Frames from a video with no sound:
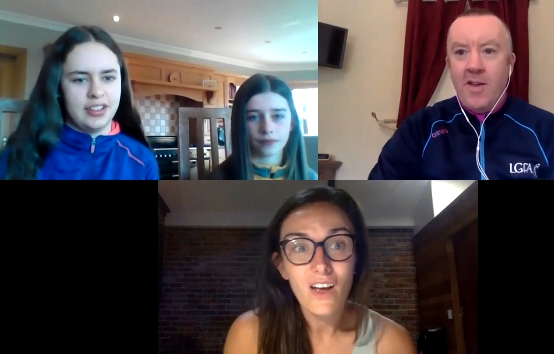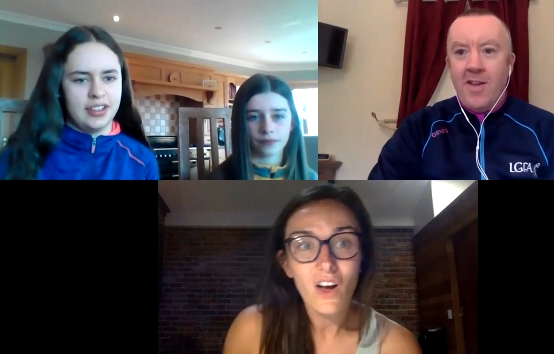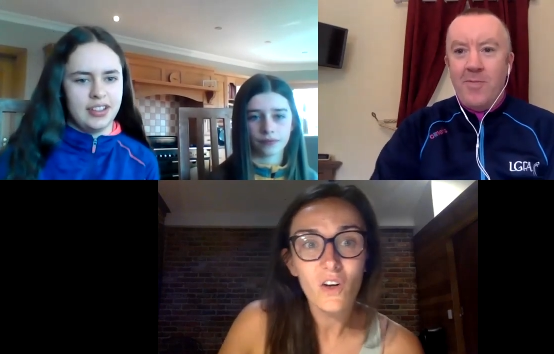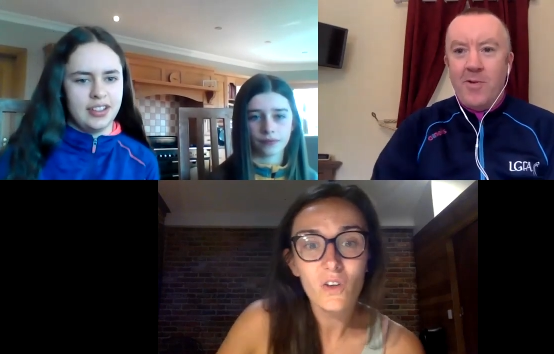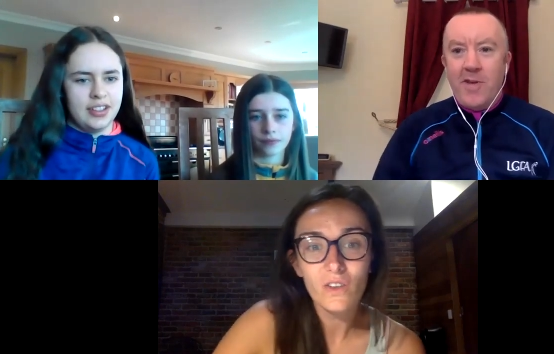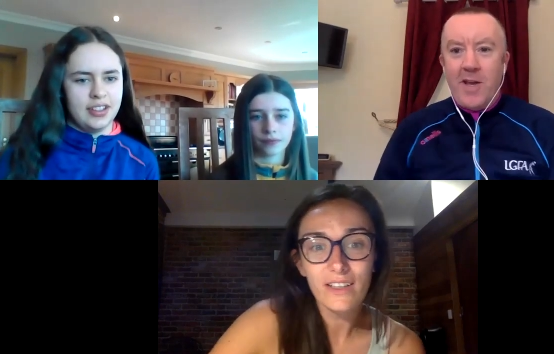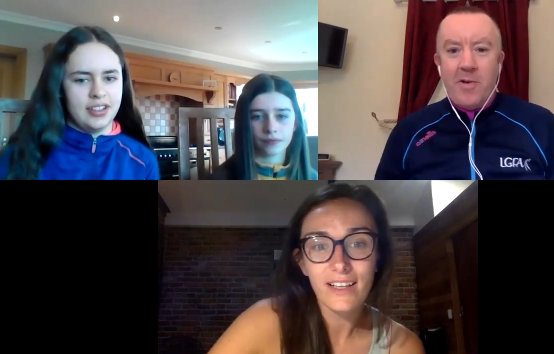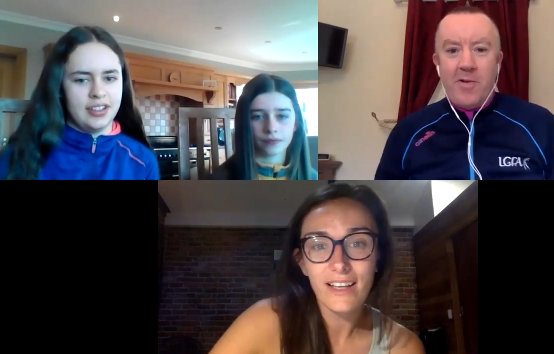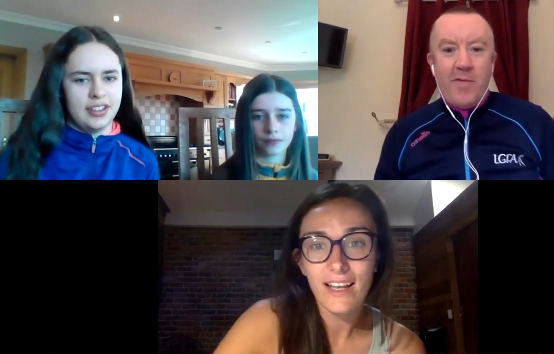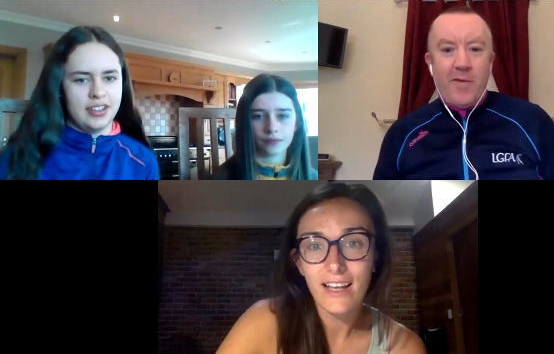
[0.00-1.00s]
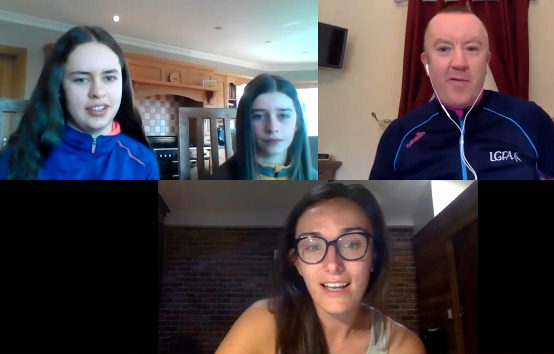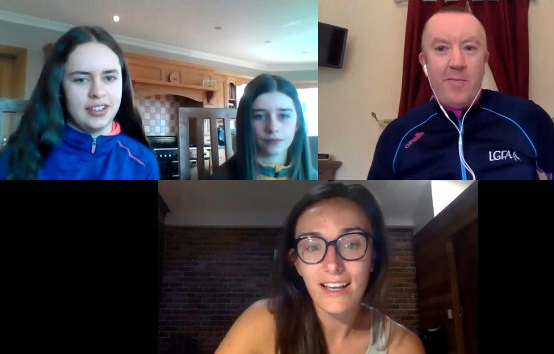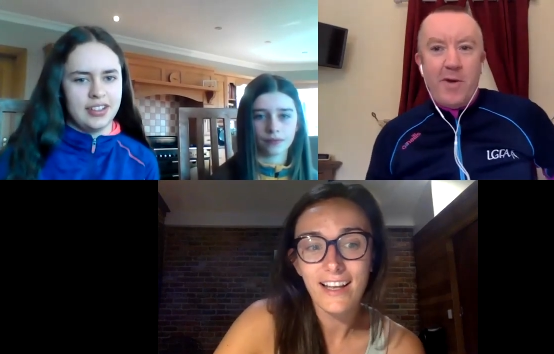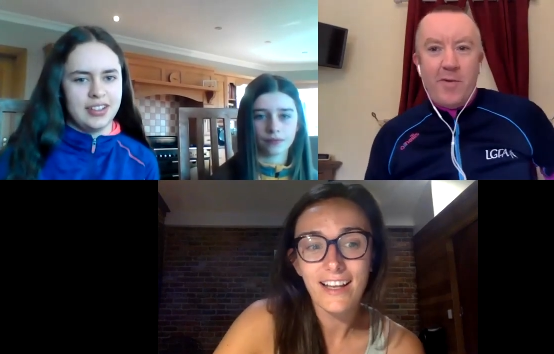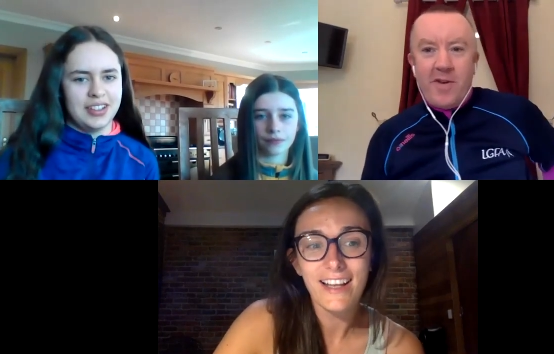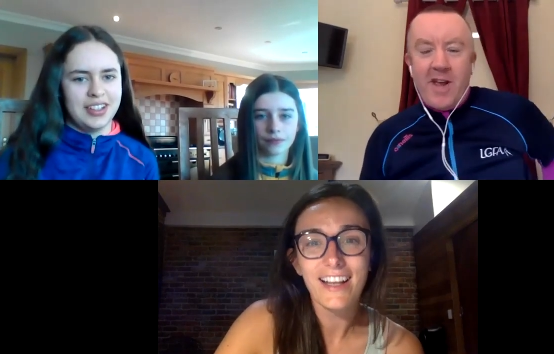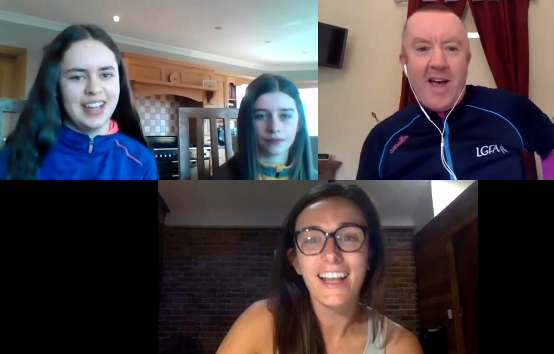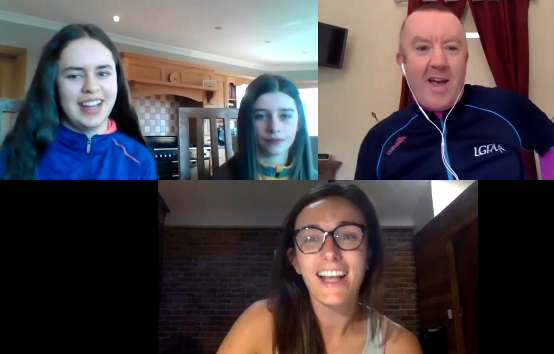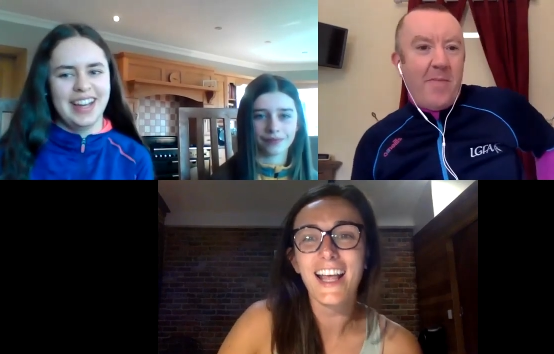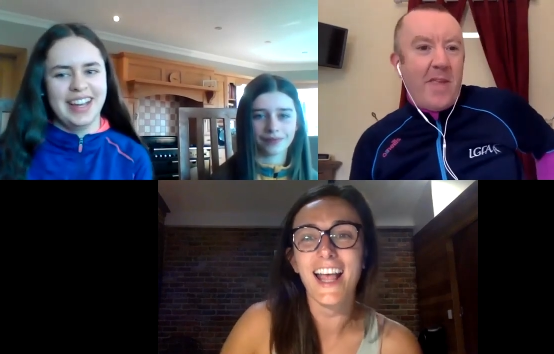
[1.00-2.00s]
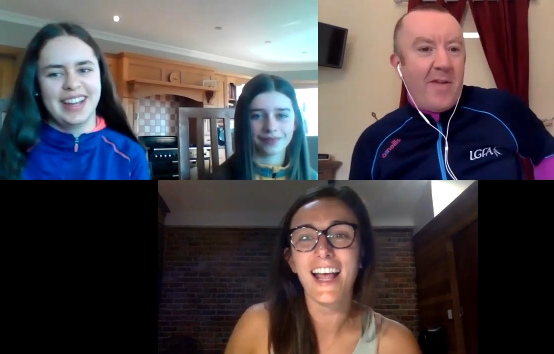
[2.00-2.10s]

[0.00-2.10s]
Speaker 1: Oh. I'll just take myself off mute. Um,